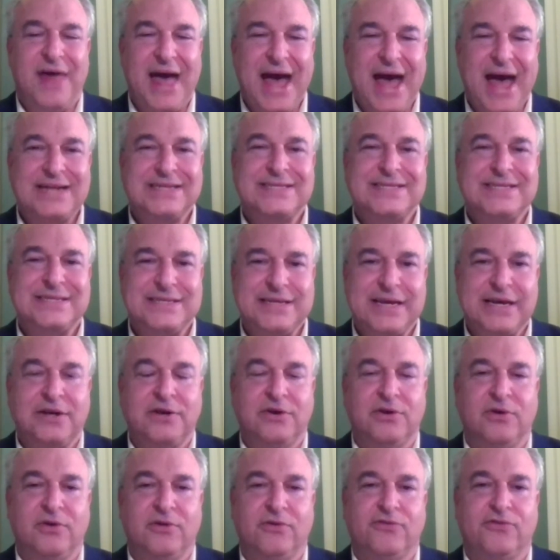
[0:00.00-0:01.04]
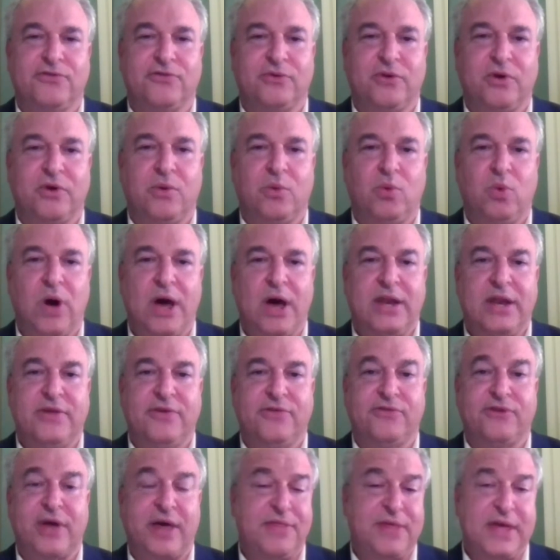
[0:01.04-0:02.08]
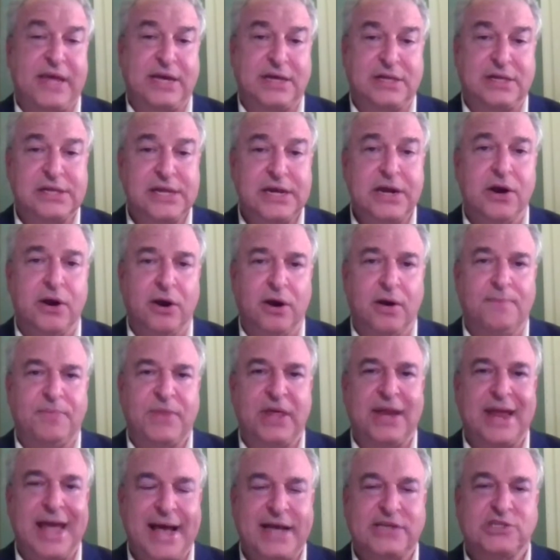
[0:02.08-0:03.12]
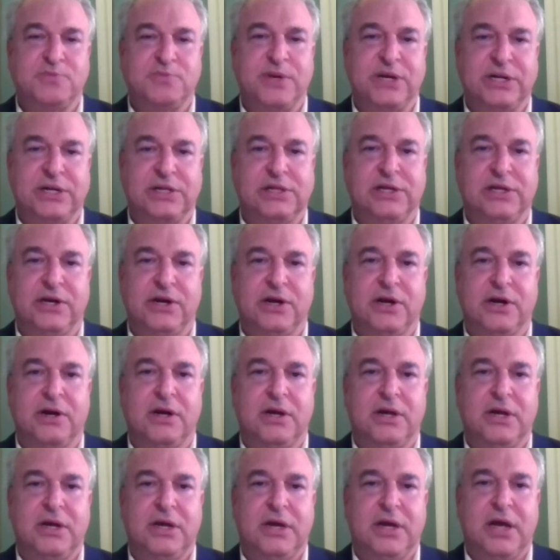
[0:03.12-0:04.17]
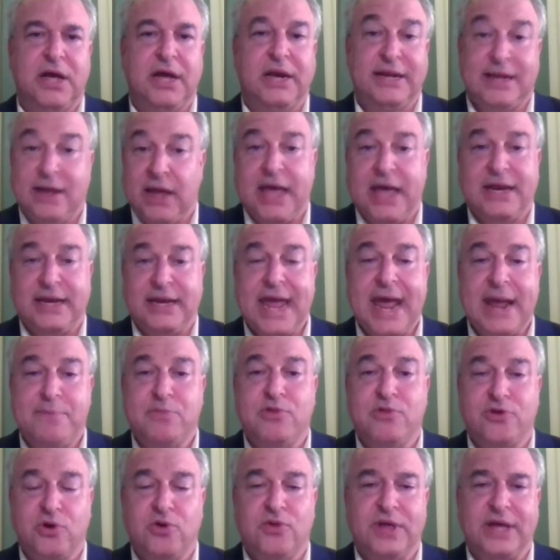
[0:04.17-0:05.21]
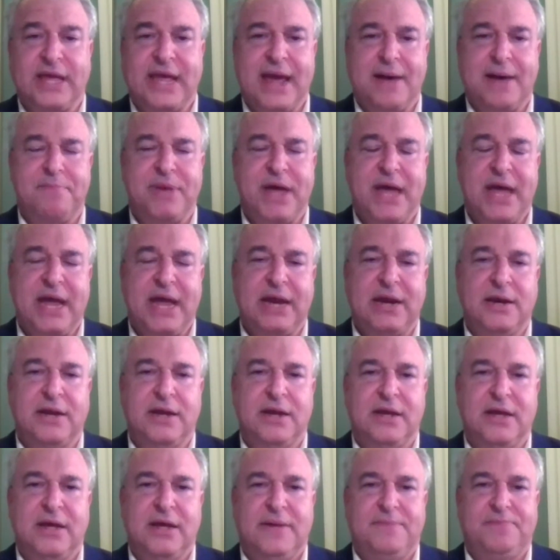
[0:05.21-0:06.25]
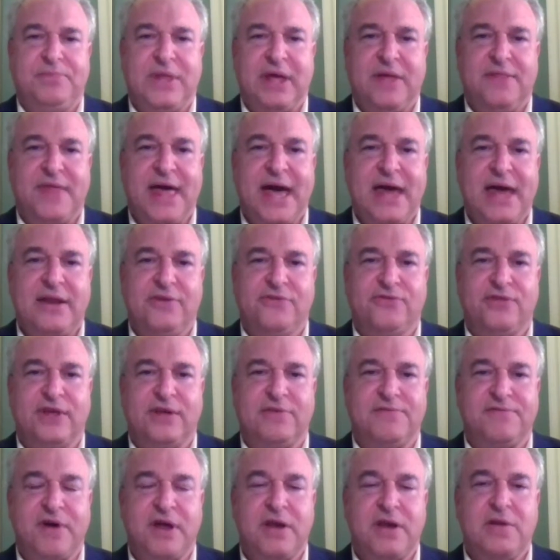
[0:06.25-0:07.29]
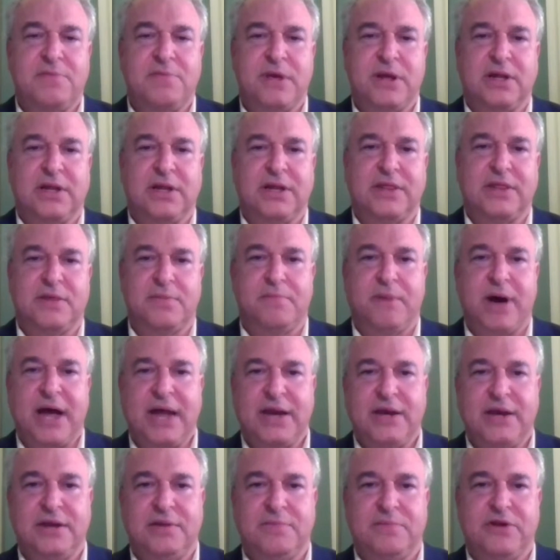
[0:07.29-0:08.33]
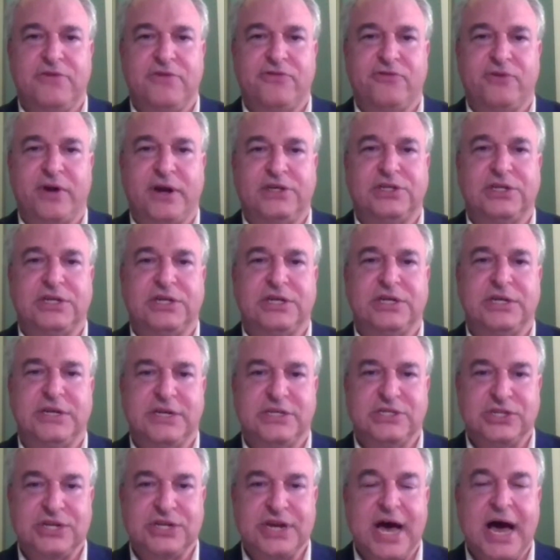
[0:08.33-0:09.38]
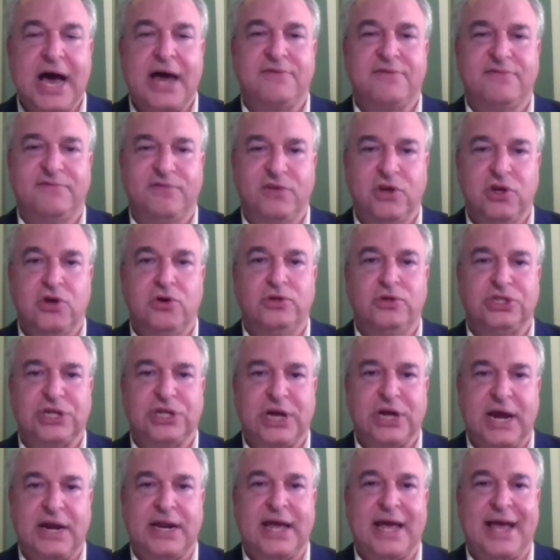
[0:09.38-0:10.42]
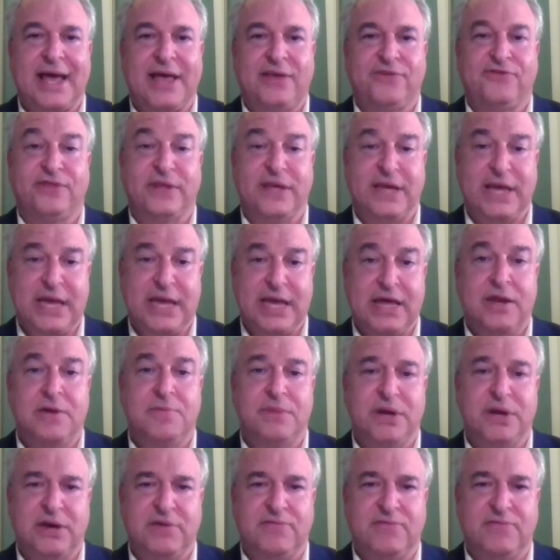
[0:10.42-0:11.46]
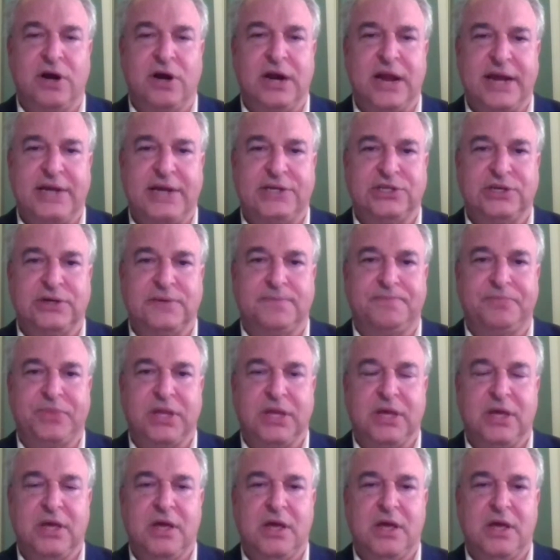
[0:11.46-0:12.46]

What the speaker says: that signals what is, I think, clear and has been clear and came through the campaign. And that is that fundamentally the Biden administration does not view China as the enemy of our nation,